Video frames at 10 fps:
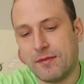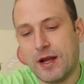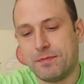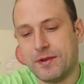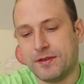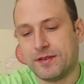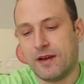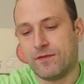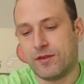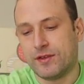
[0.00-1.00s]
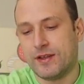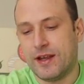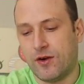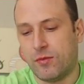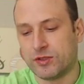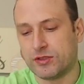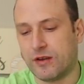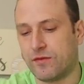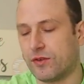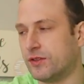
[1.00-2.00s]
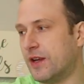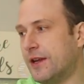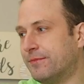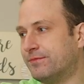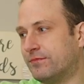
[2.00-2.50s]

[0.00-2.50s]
I might be done for the day, almost done for the day.